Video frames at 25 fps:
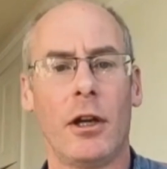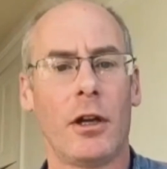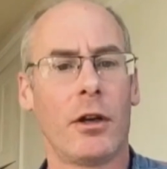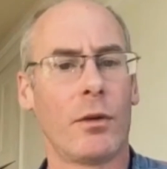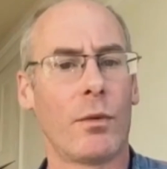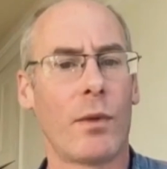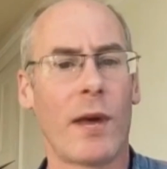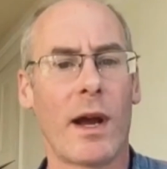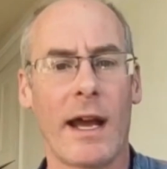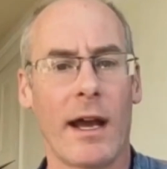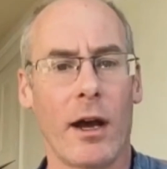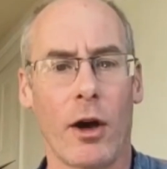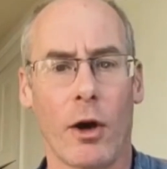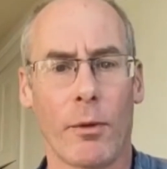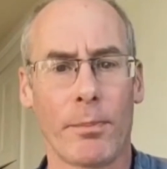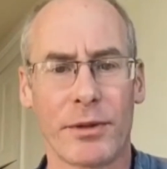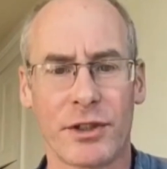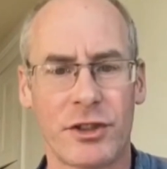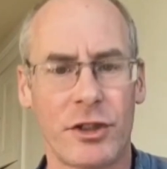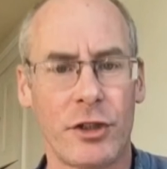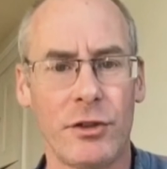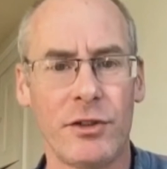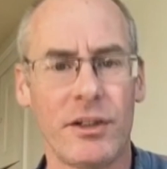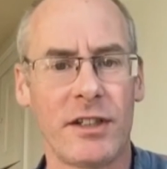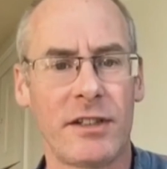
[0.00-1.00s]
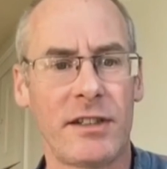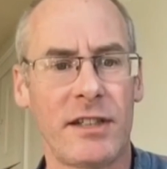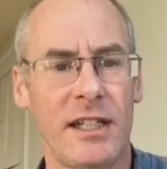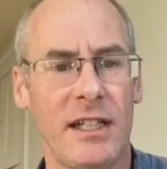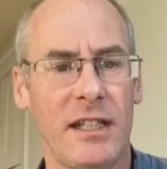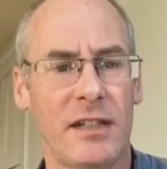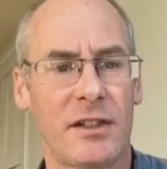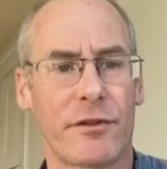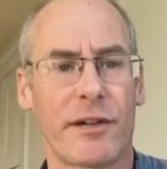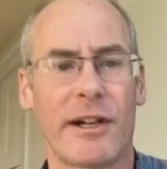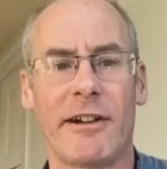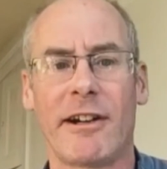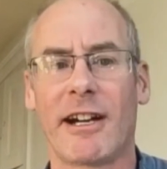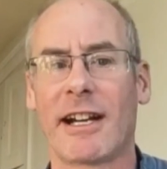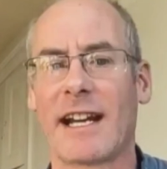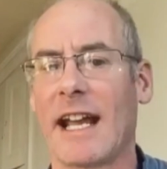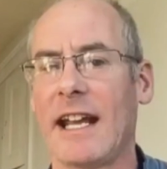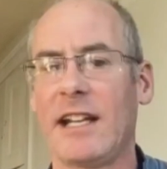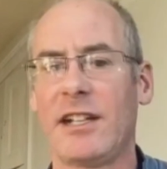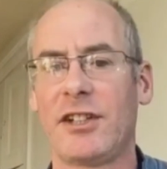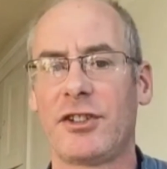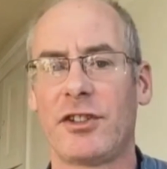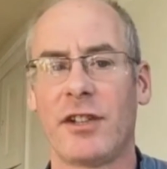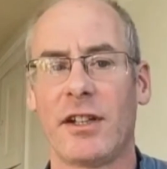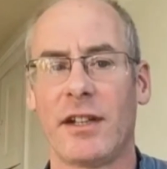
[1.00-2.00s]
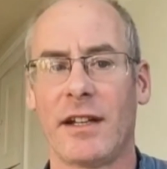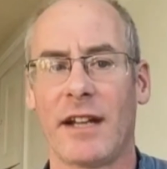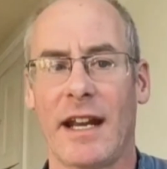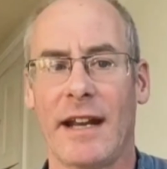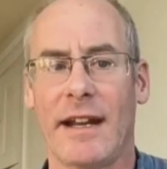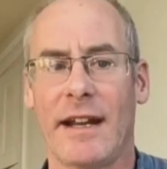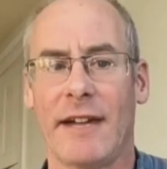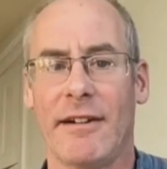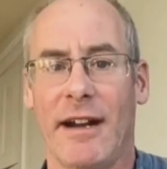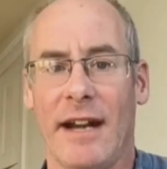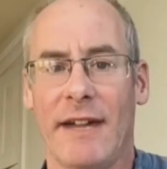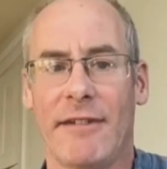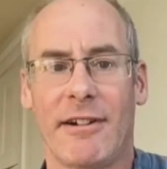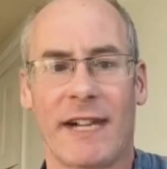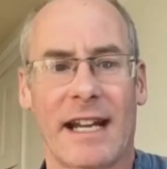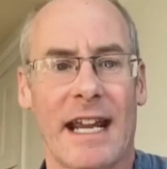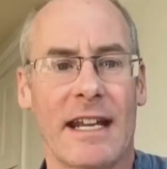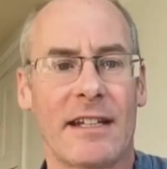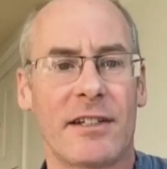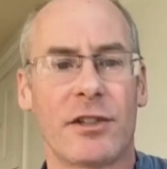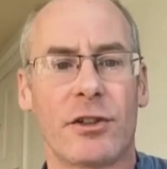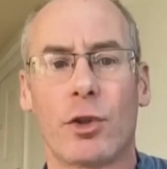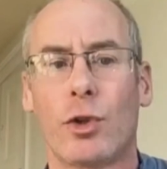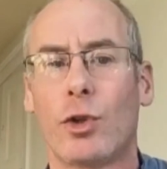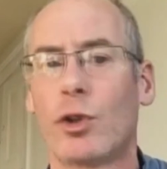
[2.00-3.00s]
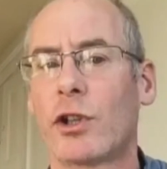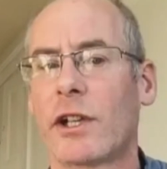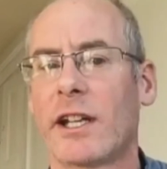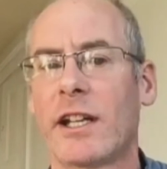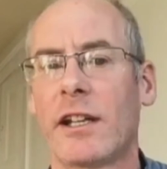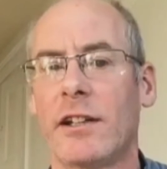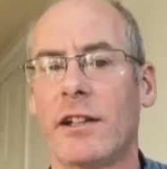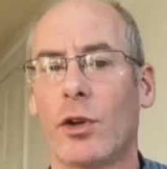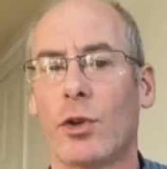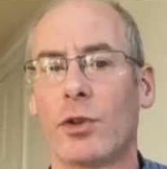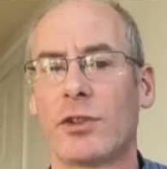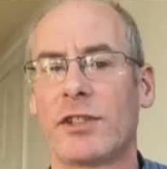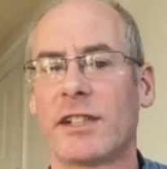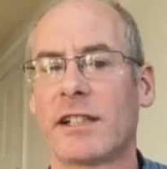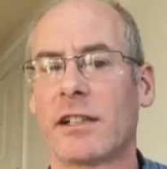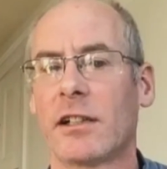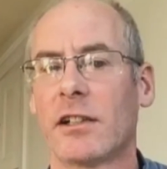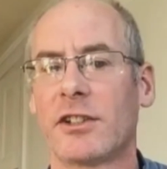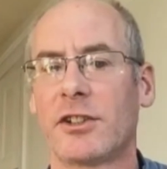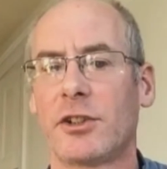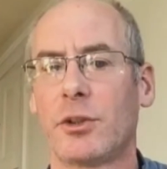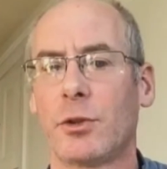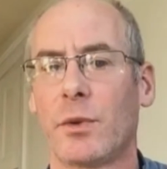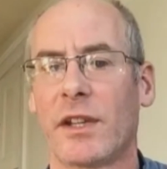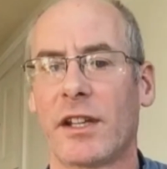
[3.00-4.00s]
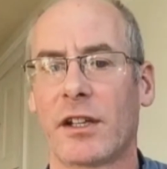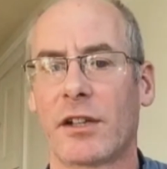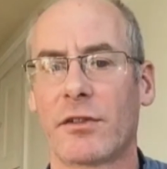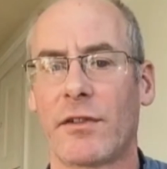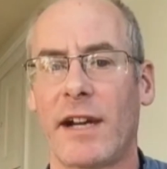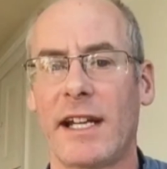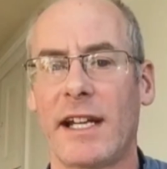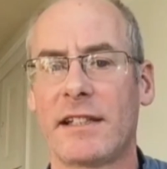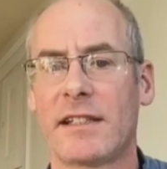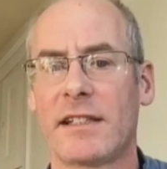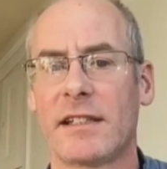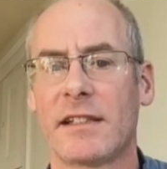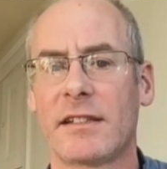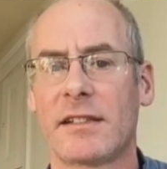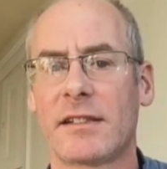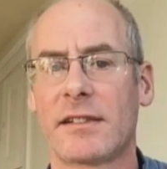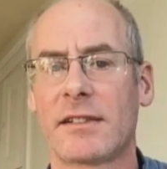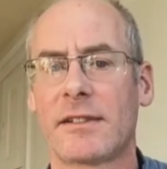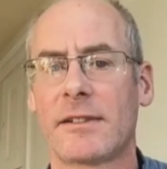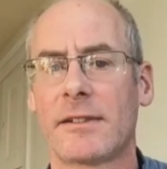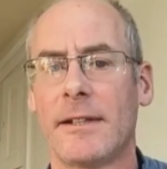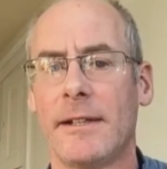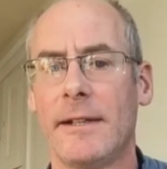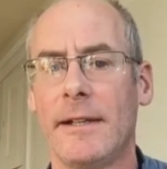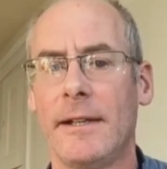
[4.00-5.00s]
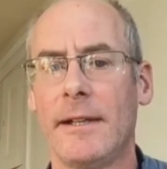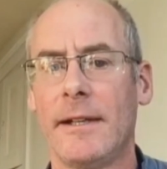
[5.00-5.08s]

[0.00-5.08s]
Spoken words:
where opportunities for irrigated horticulture were the greatest.